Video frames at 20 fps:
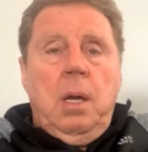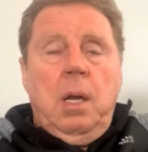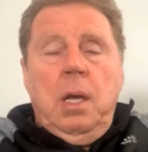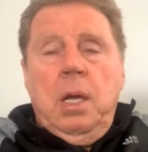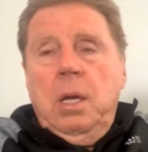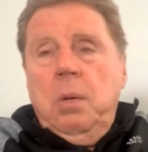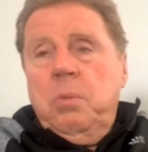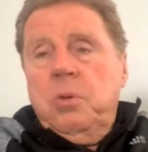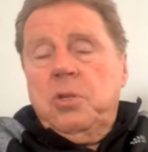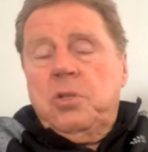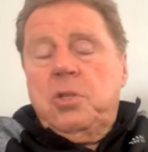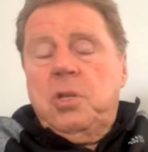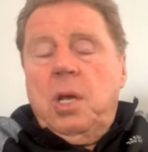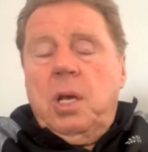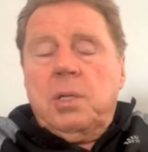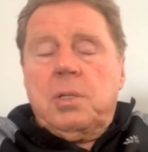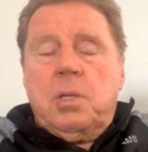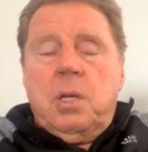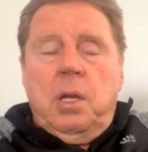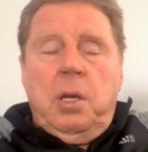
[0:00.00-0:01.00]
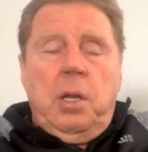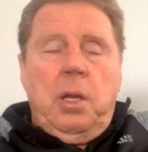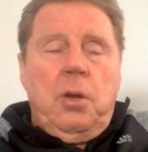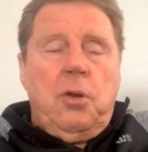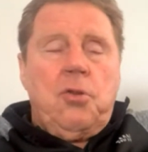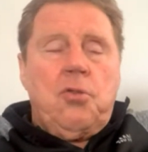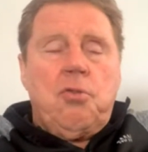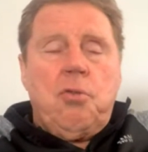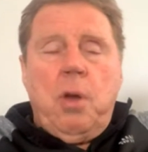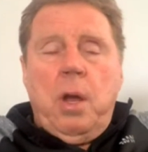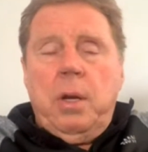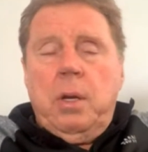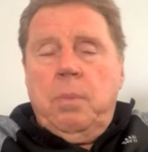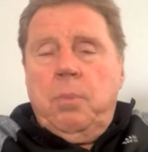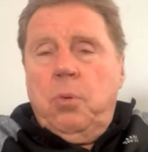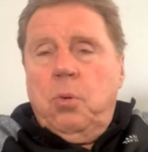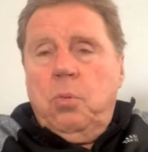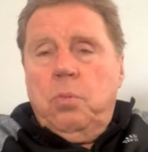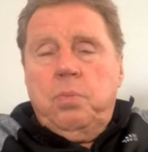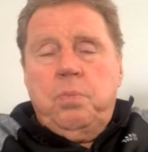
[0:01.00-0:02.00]
He was just an
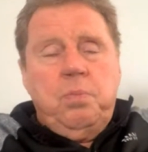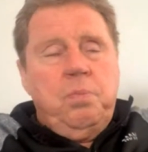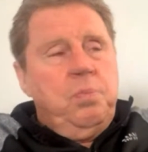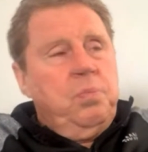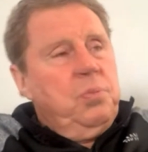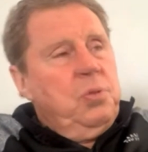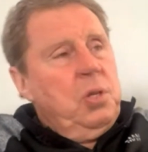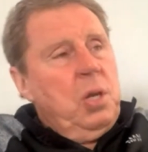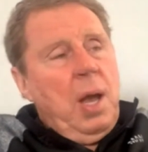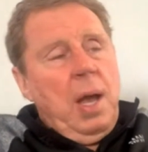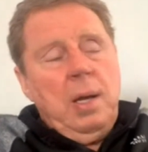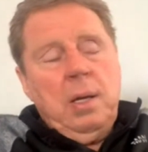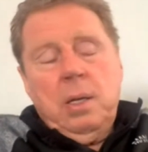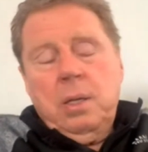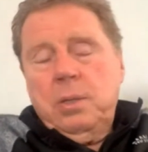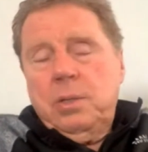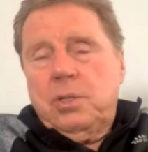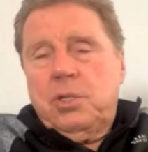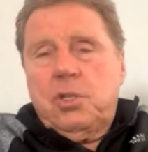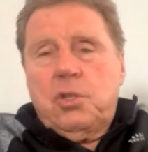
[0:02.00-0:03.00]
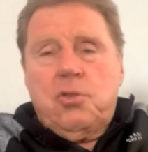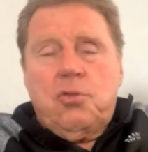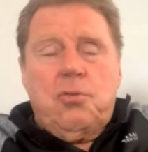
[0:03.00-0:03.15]
incredible talent.